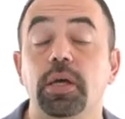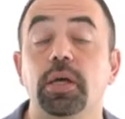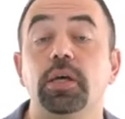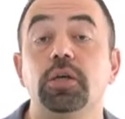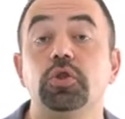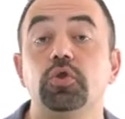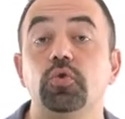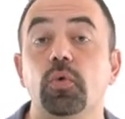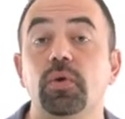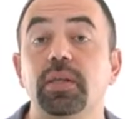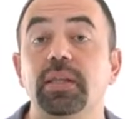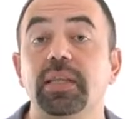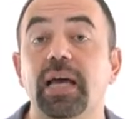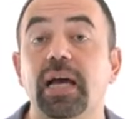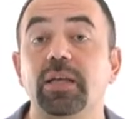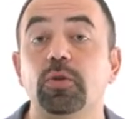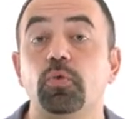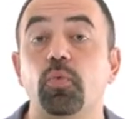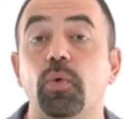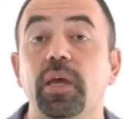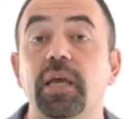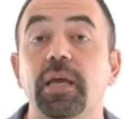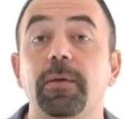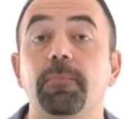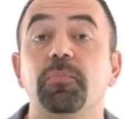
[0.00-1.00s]
So in that
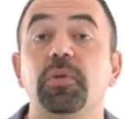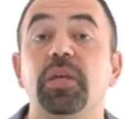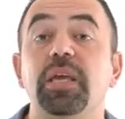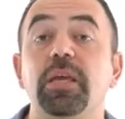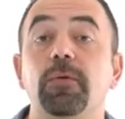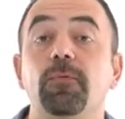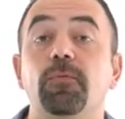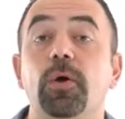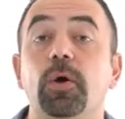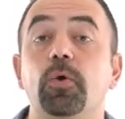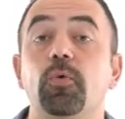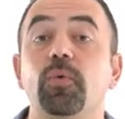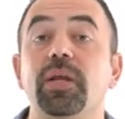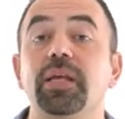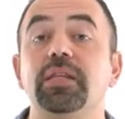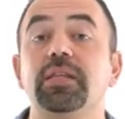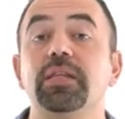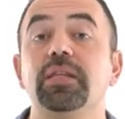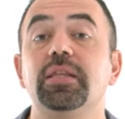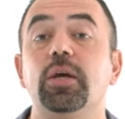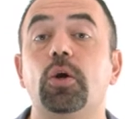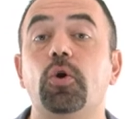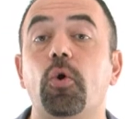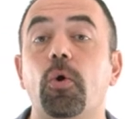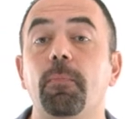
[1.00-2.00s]
way, he
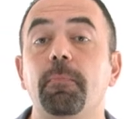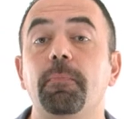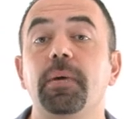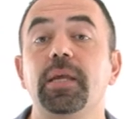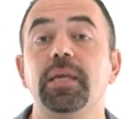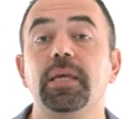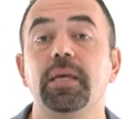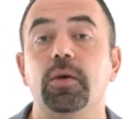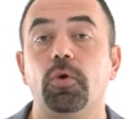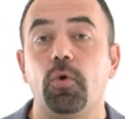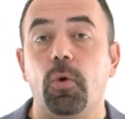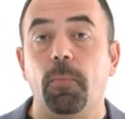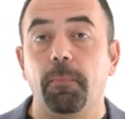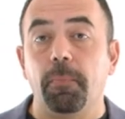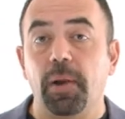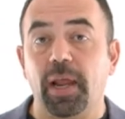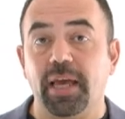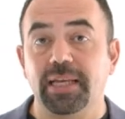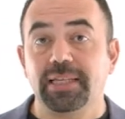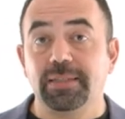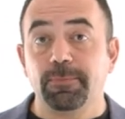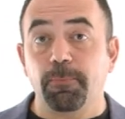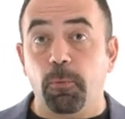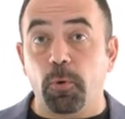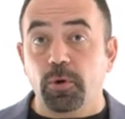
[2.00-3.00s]
violated the company
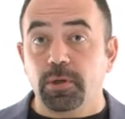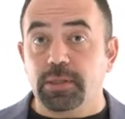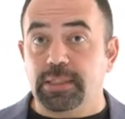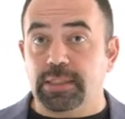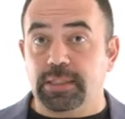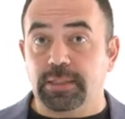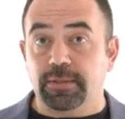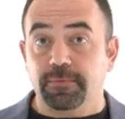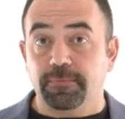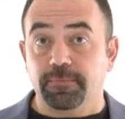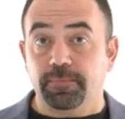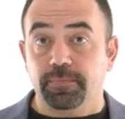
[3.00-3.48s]
compliance policy.